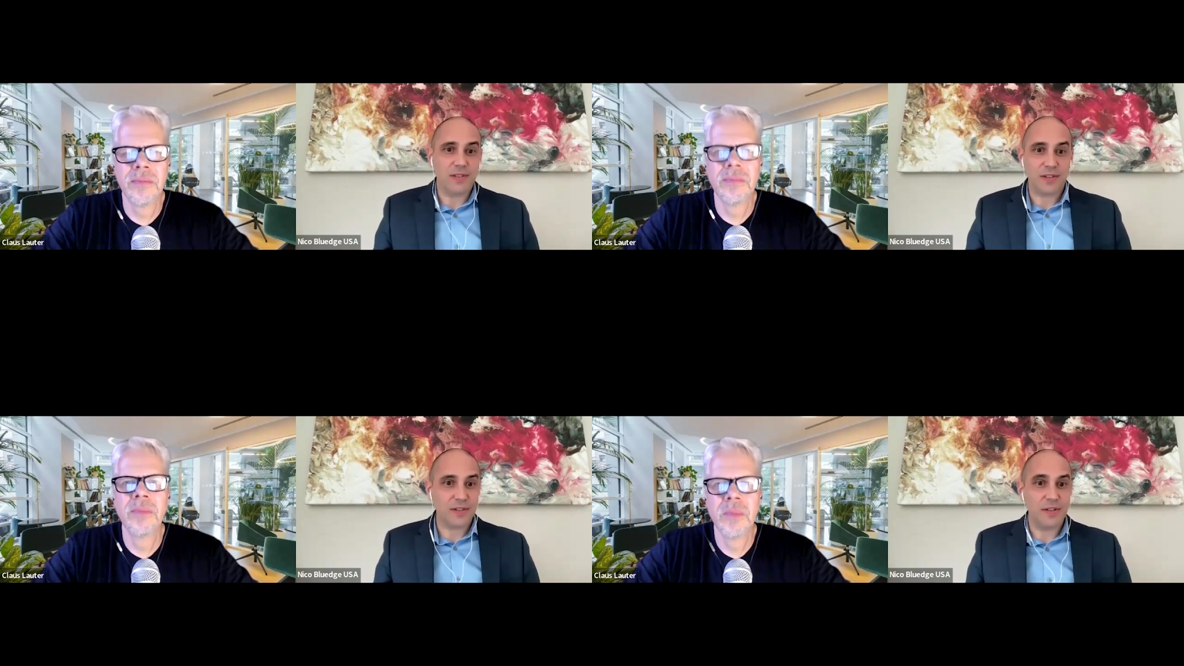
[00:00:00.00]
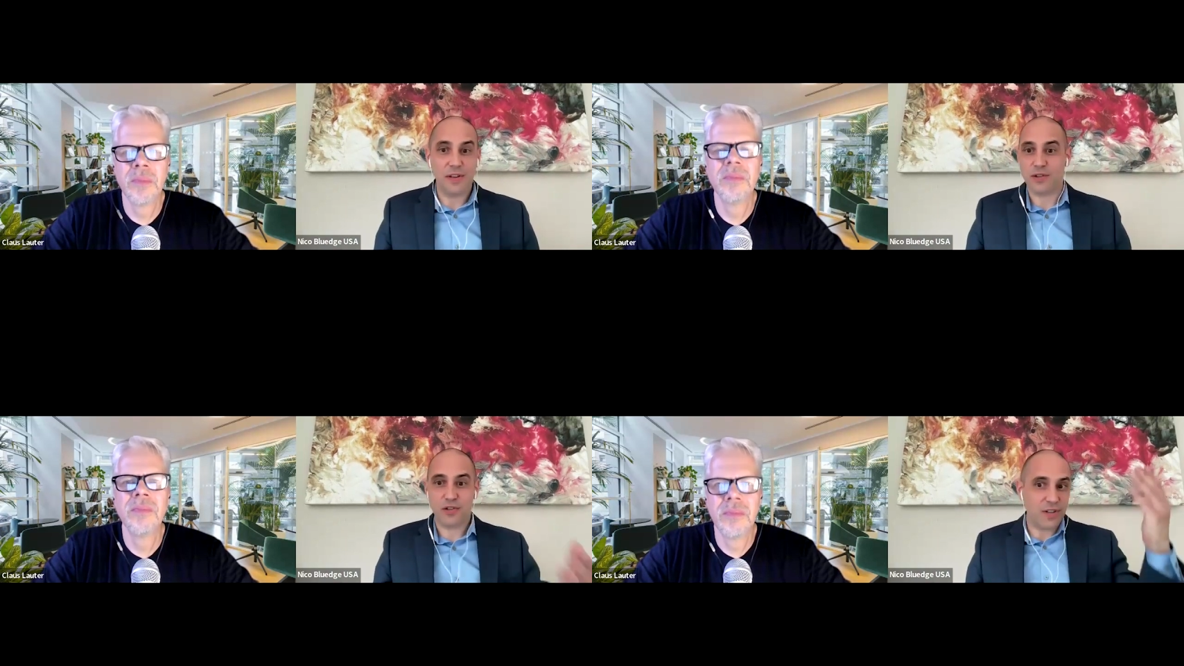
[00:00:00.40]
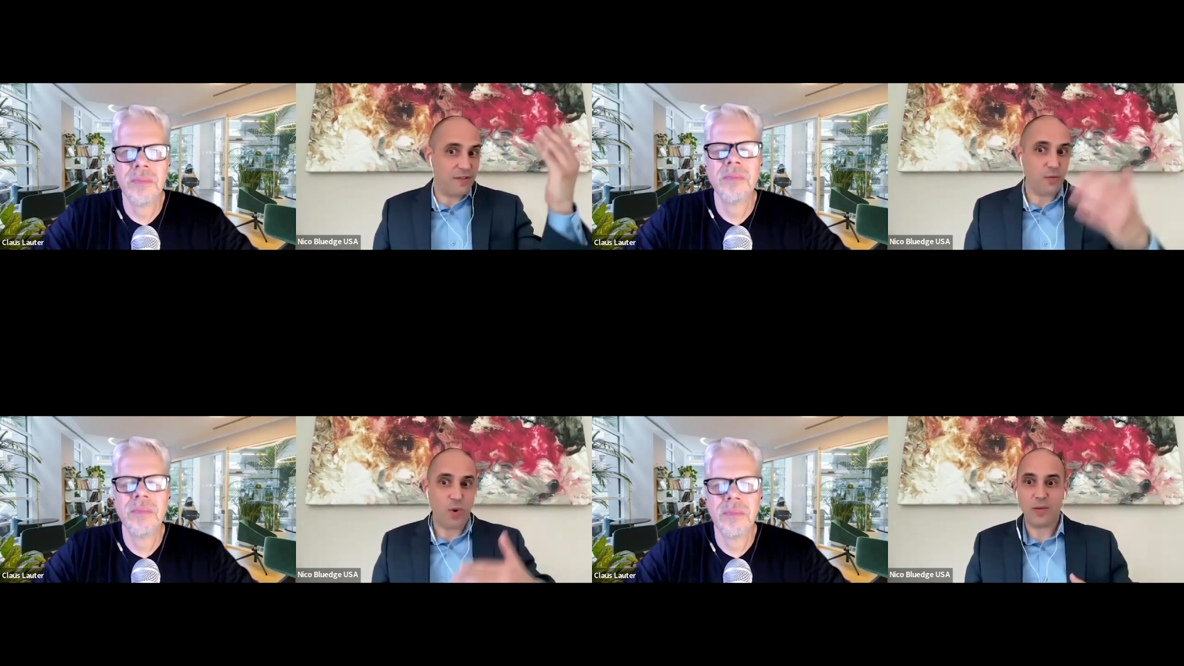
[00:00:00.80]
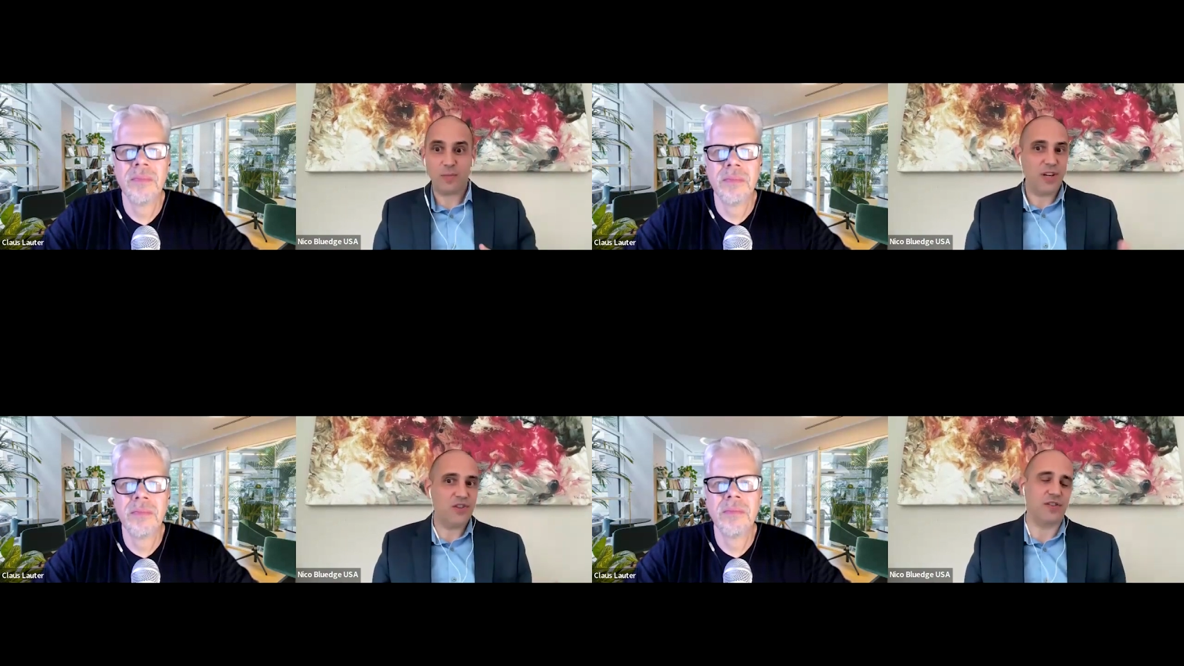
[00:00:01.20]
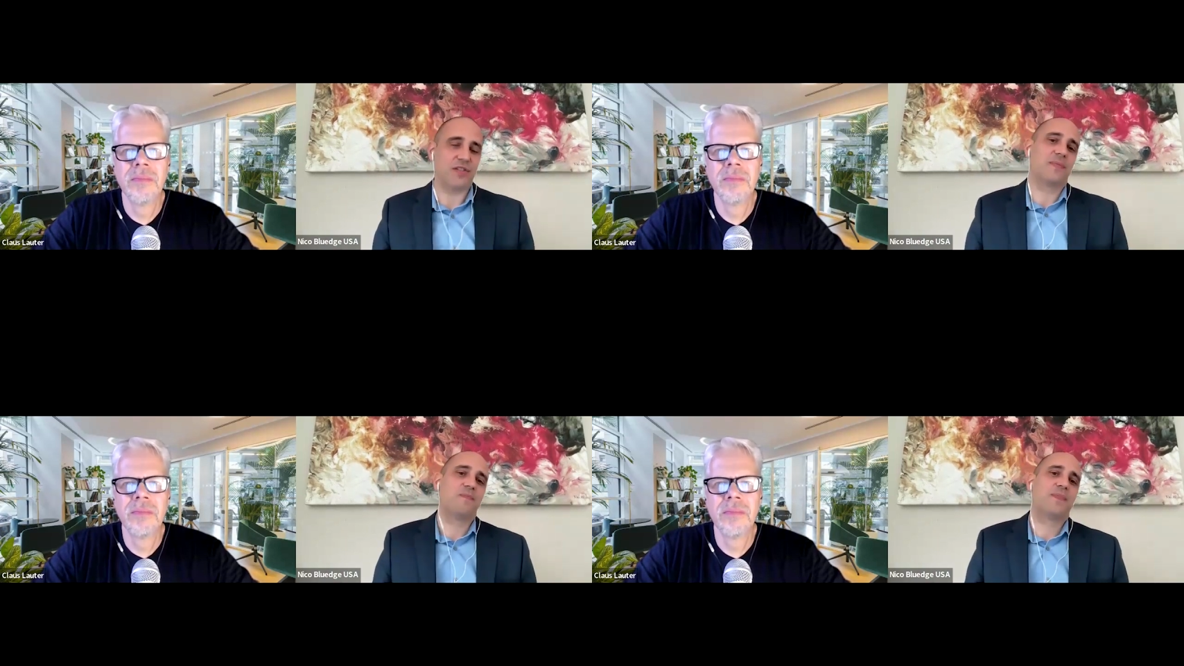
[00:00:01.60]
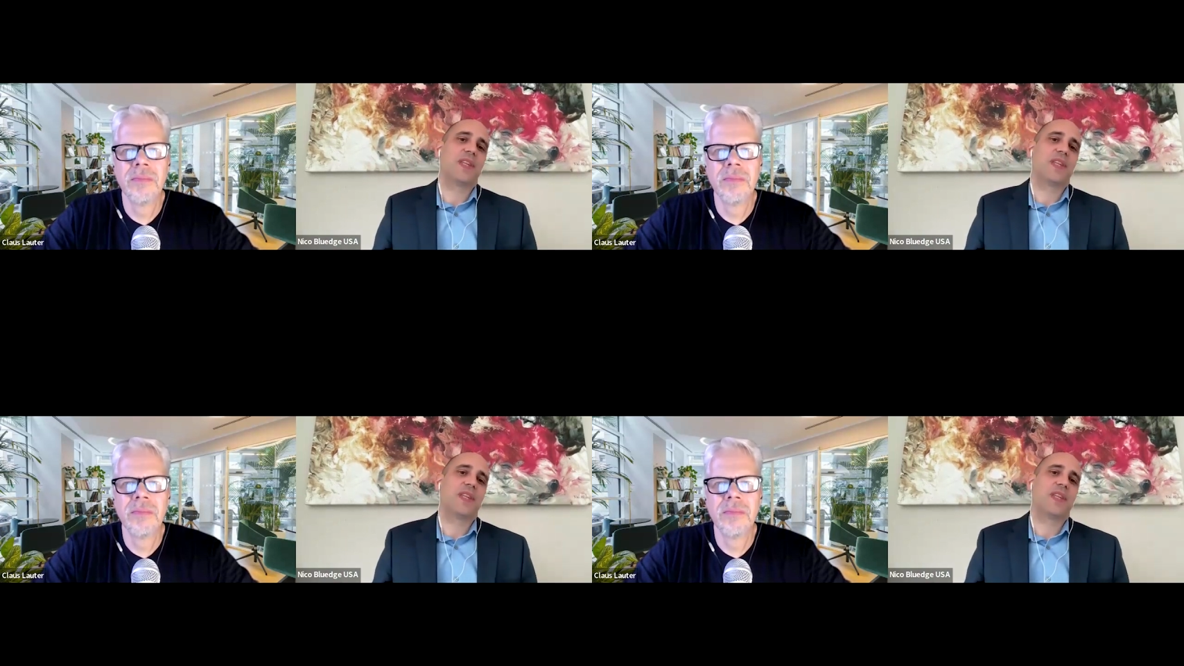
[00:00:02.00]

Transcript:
Speaker 1: There's nothing. You just have white pages.